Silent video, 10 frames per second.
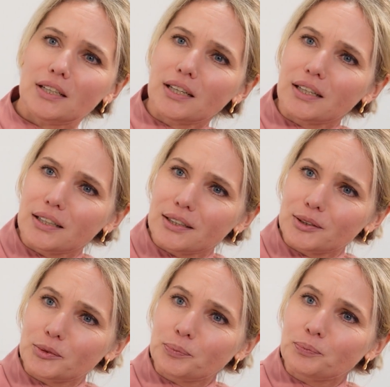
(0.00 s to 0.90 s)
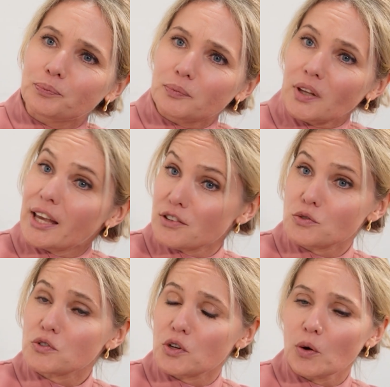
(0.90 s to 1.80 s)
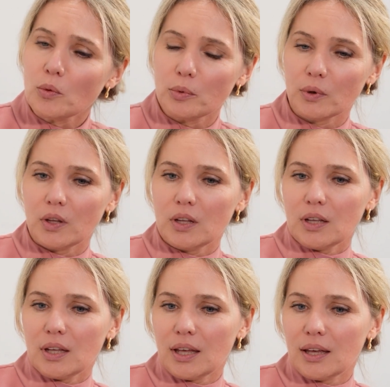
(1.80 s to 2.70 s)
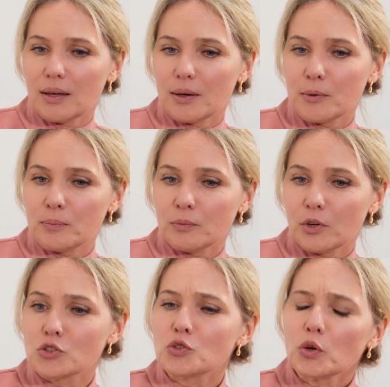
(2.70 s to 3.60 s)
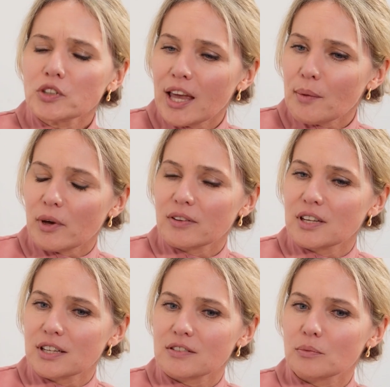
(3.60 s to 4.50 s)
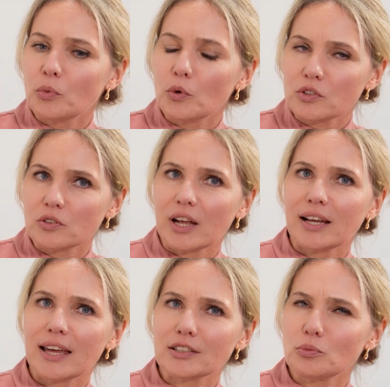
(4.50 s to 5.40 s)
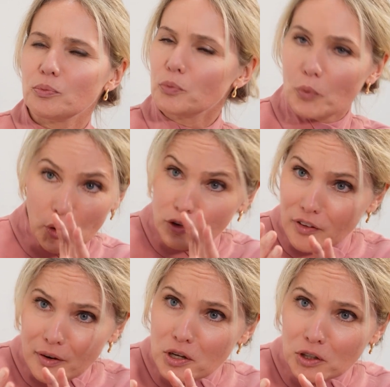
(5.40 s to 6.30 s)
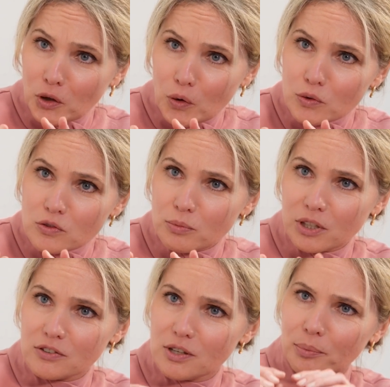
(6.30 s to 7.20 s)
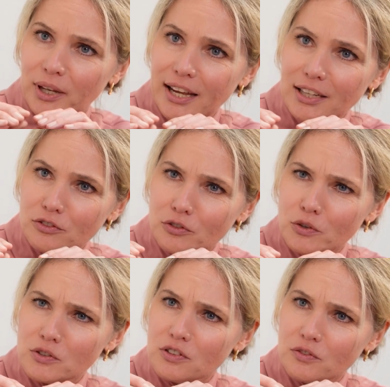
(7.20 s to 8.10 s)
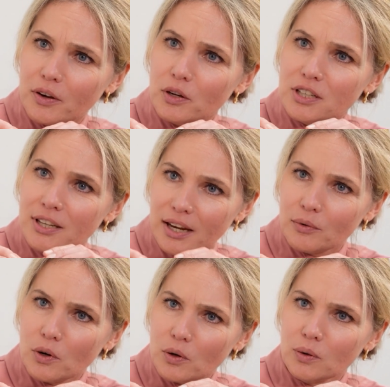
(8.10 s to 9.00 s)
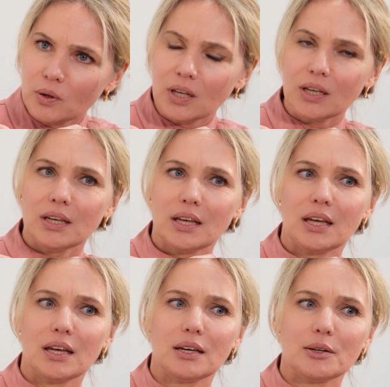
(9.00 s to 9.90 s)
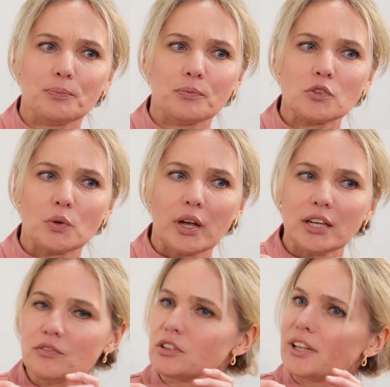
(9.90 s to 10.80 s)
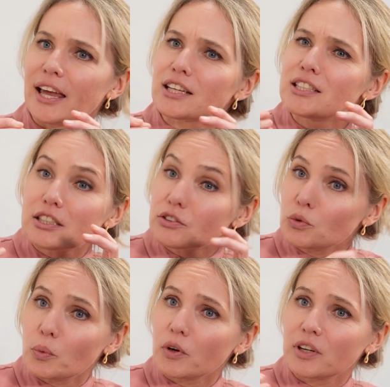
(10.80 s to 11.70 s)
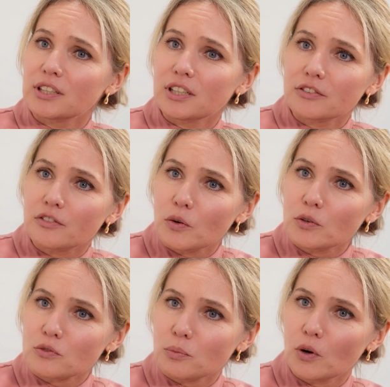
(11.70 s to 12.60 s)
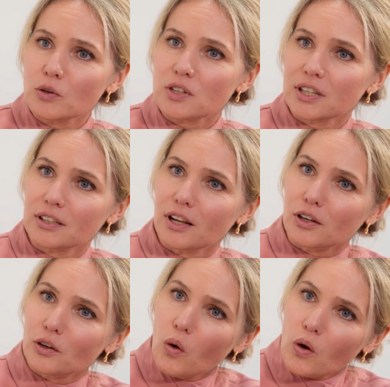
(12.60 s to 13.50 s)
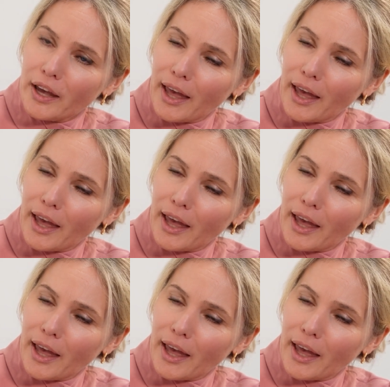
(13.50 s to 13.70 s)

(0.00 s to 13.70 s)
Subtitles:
gastroscope. A short cap, I think, is important. I like to work very close because the plane, of course, is very narrow. So I even like to work in near focus mode, and a long